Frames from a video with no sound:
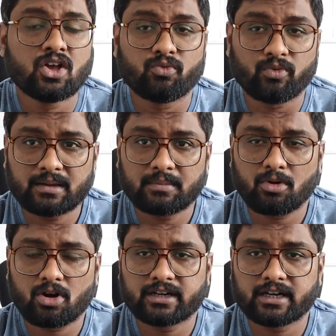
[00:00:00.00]
One
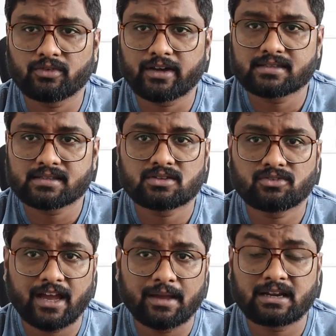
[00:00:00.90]
important advice is
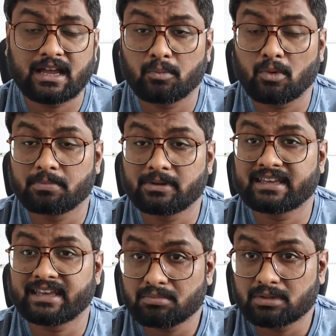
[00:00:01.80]
fiber
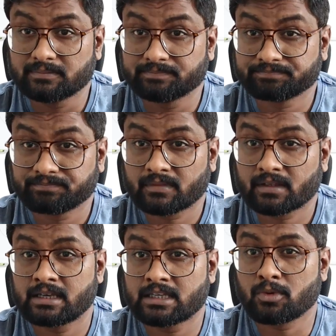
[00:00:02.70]
optic cable
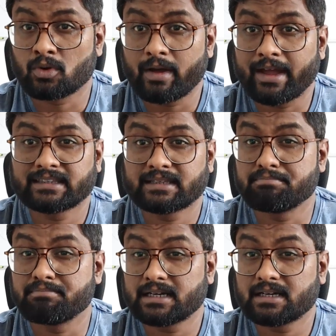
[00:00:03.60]
is provide the
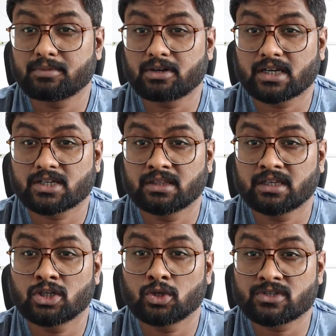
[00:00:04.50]
better protection
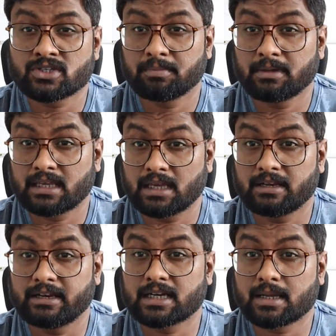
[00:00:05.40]
than twisted pair
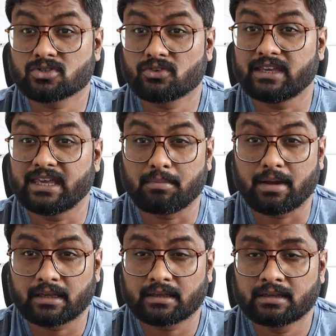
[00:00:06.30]
cable in terms of E M
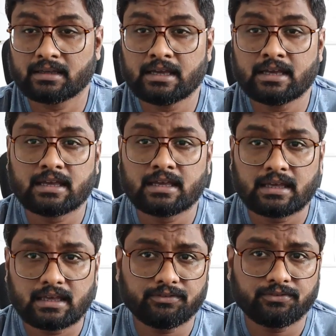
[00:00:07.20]
I.
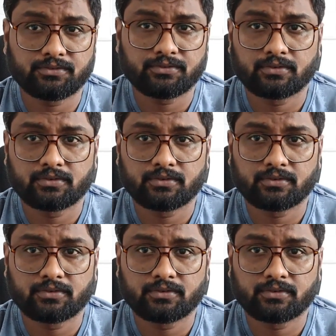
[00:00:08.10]
If